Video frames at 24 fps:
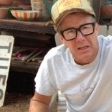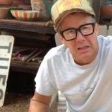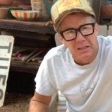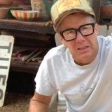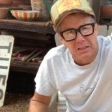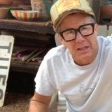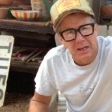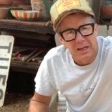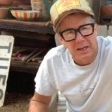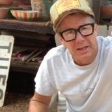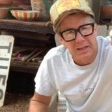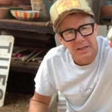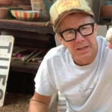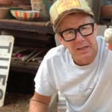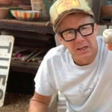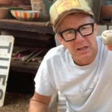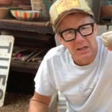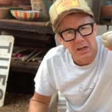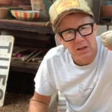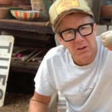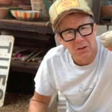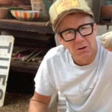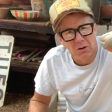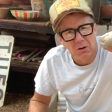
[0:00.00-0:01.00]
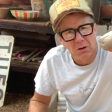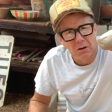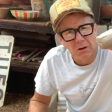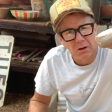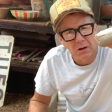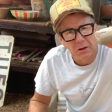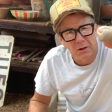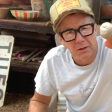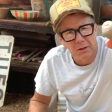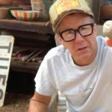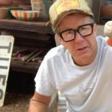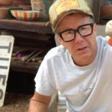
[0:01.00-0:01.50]
let it get leather
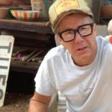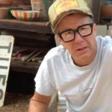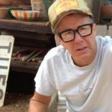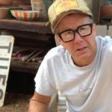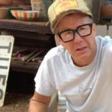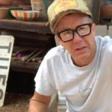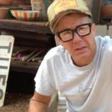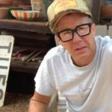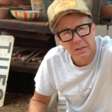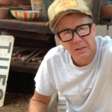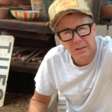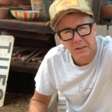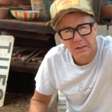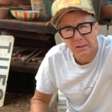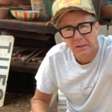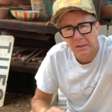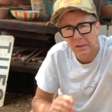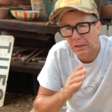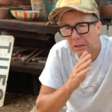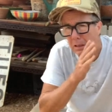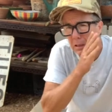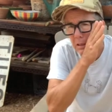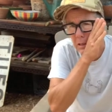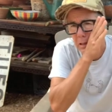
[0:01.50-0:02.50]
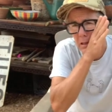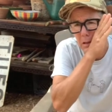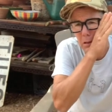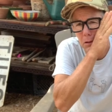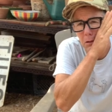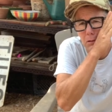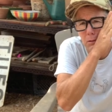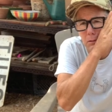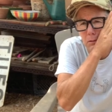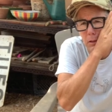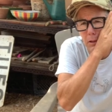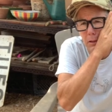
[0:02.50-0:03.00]
hard. Kind of
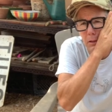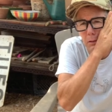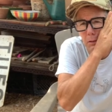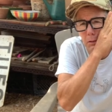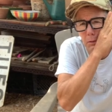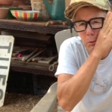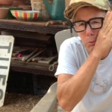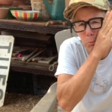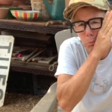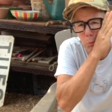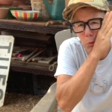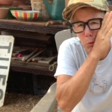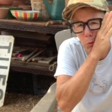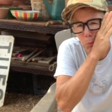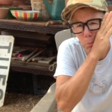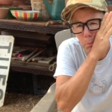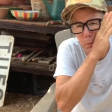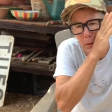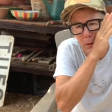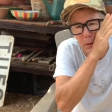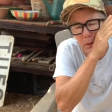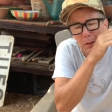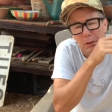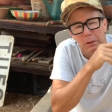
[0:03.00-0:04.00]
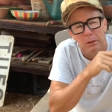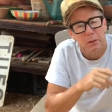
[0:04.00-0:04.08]
looks like a little poopy.